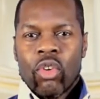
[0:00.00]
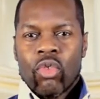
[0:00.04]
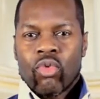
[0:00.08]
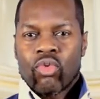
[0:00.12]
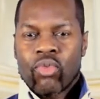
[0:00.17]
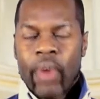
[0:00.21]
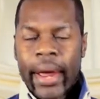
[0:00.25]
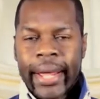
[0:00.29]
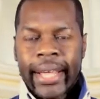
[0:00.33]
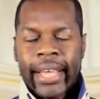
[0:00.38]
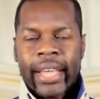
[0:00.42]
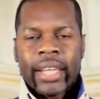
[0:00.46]

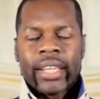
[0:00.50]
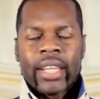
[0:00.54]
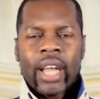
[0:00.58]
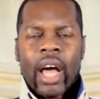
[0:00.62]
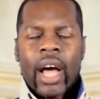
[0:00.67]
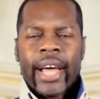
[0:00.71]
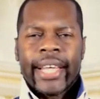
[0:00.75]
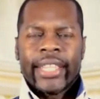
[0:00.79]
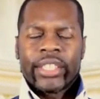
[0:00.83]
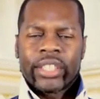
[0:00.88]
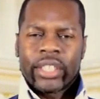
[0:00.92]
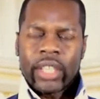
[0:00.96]

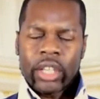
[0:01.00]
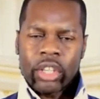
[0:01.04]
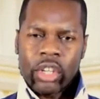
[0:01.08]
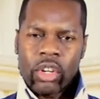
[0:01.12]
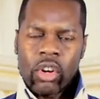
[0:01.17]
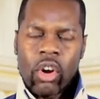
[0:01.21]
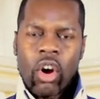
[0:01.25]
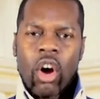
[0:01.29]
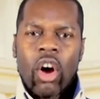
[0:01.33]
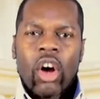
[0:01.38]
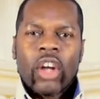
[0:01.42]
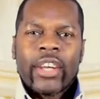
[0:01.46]
Recognize
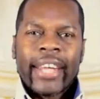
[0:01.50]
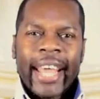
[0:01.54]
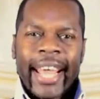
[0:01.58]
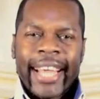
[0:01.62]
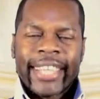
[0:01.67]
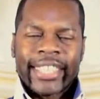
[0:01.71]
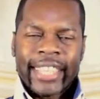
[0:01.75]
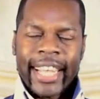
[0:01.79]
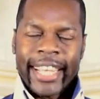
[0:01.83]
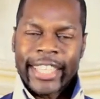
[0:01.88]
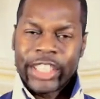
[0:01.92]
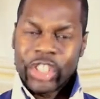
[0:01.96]
that God
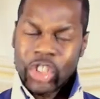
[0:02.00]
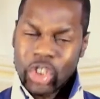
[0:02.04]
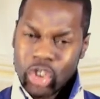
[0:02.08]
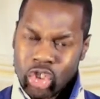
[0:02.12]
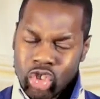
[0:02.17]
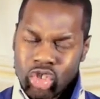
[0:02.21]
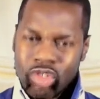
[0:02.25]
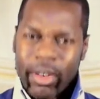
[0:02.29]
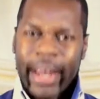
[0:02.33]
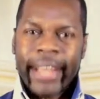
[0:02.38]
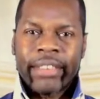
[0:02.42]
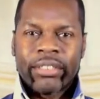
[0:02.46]
has a
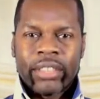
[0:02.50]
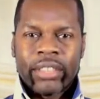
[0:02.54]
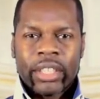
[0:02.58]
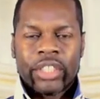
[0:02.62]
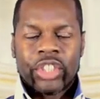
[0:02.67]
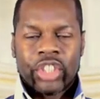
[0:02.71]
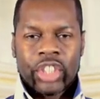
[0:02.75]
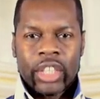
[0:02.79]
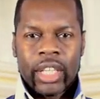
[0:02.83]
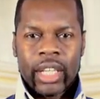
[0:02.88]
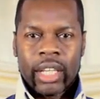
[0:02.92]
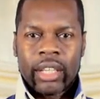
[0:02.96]

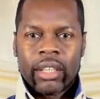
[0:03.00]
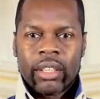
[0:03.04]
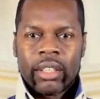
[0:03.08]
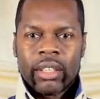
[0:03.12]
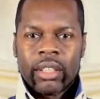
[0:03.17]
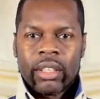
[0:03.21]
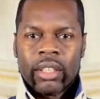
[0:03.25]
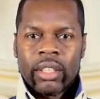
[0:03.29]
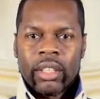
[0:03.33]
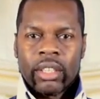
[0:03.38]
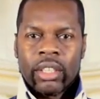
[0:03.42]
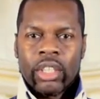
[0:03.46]
strategy
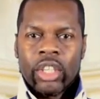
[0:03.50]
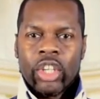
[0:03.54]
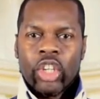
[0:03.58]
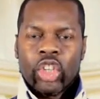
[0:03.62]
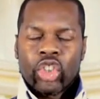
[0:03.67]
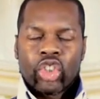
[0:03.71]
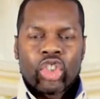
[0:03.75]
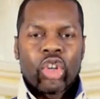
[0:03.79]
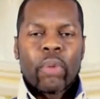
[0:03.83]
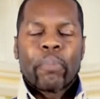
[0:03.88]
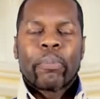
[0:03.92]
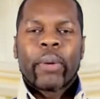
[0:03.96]

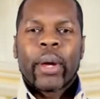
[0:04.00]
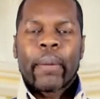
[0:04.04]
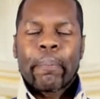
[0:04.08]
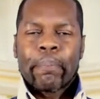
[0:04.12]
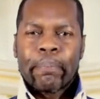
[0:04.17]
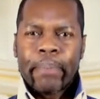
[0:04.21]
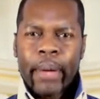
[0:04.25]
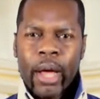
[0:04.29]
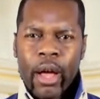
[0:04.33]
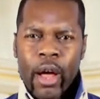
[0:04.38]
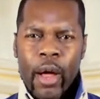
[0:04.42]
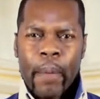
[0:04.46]
to bring
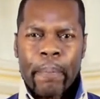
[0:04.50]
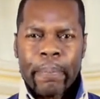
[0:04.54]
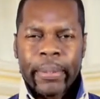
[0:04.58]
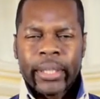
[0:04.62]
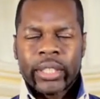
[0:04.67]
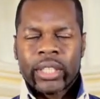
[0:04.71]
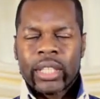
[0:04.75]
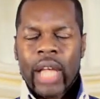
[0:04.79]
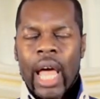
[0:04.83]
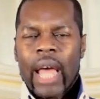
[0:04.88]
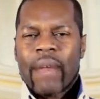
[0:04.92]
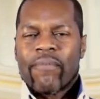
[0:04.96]

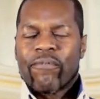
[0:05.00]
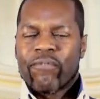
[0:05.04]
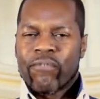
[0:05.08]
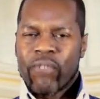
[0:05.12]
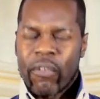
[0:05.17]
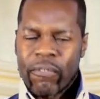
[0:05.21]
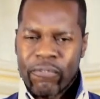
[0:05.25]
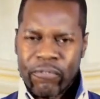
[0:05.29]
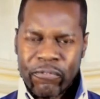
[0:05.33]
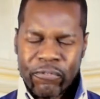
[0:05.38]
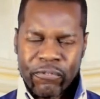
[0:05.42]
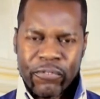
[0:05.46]
purpose and
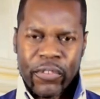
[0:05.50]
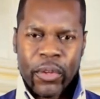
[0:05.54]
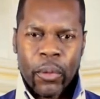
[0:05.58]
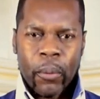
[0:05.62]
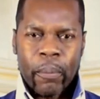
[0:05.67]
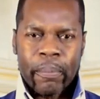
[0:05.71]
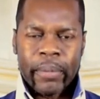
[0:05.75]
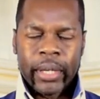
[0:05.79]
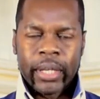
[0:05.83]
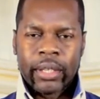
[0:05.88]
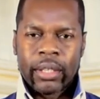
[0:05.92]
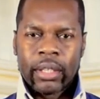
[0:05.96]

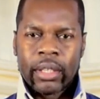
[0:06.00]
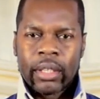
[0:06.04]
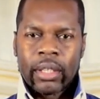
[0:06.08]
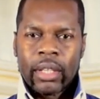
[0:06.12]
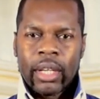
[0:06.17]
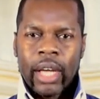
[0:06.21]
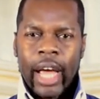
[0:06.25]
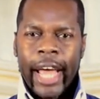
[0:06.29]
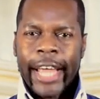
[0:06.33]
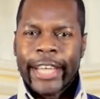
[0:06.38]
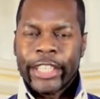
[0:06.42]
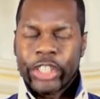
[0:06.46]
fulfillment
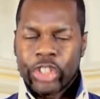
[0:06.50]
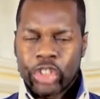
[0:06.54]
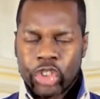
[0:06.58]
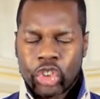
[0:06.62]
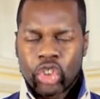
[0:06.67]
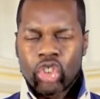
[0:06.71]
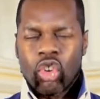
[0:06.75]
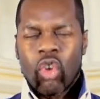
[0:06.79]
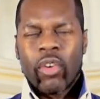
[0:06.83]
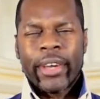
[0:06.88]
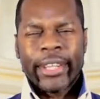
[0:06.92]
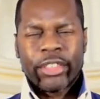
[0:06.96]
and
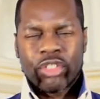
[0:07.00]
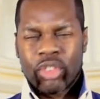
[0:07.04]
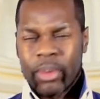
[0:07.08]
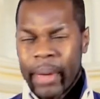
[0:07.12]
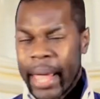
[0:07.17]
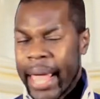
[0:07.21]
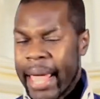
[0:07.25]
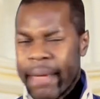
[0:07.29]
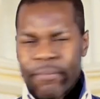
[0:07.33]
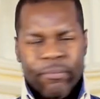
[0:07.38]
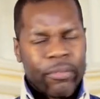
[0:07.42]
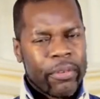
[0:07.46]
joy to
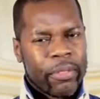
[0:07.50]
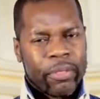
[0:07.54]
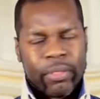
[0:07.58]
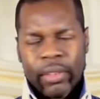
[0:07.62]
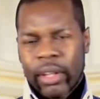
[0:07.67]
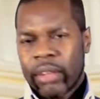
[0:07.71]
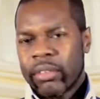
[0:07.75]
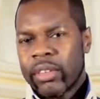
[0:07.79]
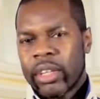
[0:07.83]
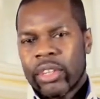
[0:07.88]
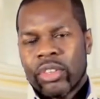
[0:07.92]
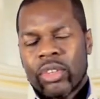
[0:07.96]

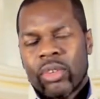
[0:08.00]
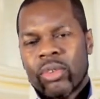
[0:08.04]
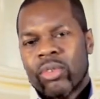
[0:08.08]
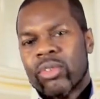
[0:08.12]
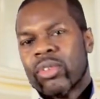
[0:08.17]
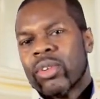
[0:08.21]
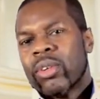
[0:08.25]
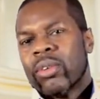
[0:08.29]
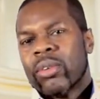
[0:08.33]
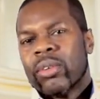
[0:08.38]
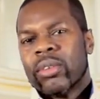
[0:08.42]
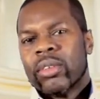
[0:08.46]
everything that you
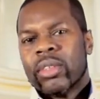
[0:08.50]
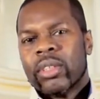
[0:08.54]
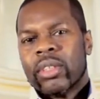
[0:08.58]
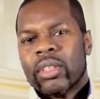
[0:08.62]
do.